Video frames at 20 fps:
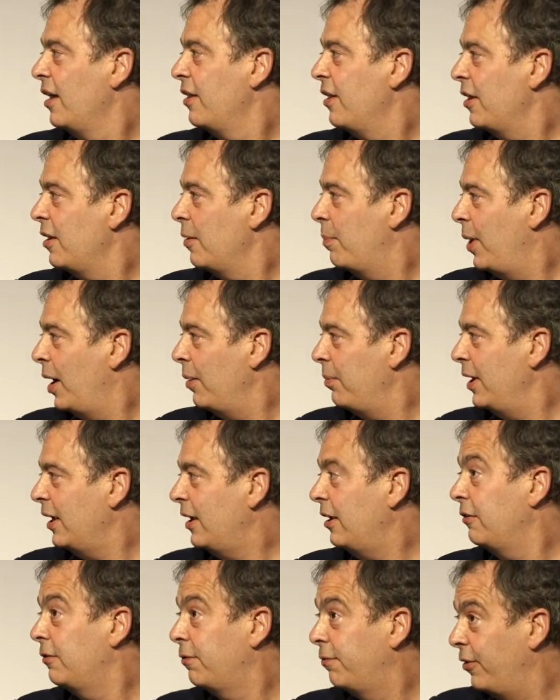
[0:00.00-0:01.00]
that the
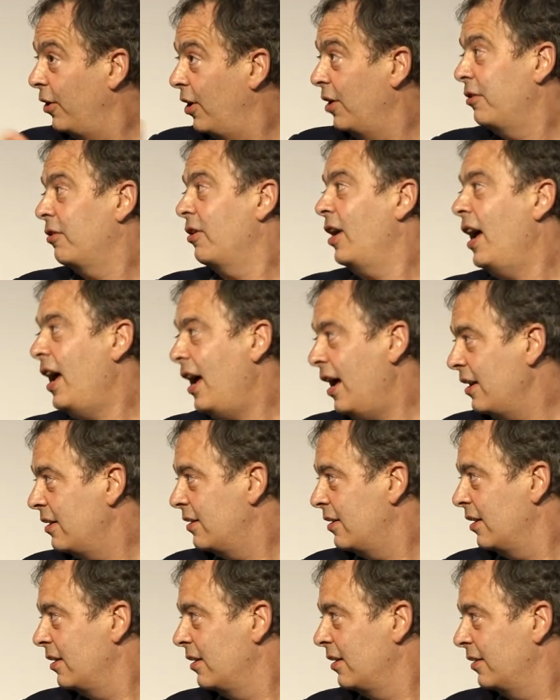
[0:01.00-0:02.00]
public is further
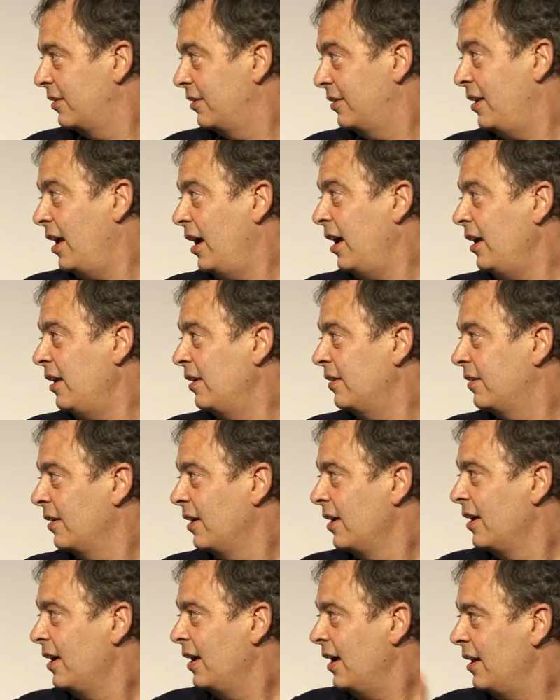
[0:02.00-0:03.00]
ahead than the state
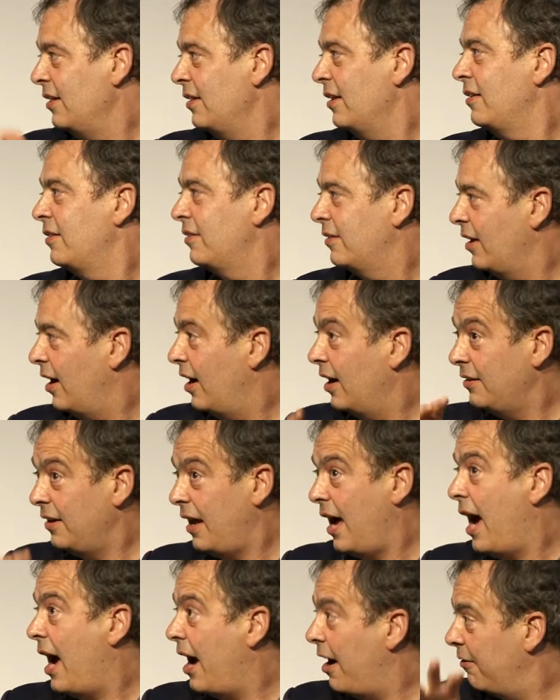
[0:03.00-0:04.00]
in the desire
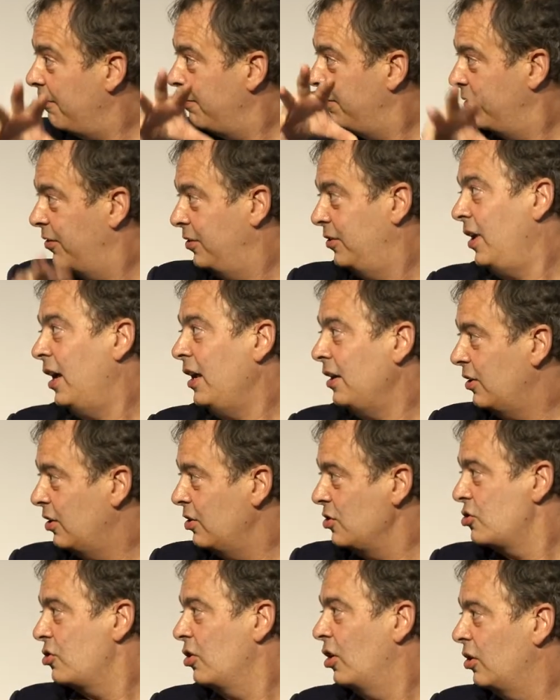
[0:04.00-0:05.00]
to have state
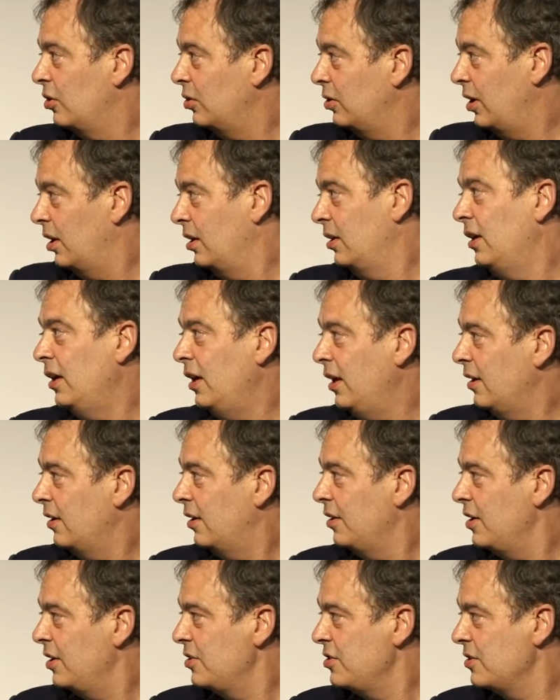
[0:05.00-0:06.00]
control in
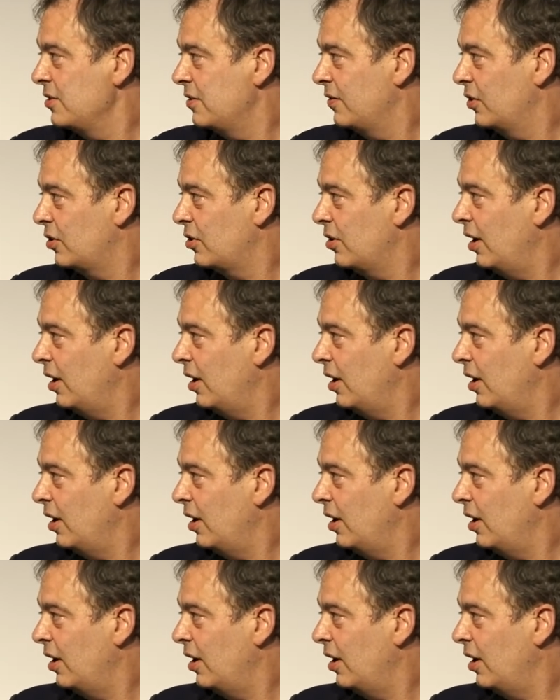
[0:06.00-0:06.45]
conditions of a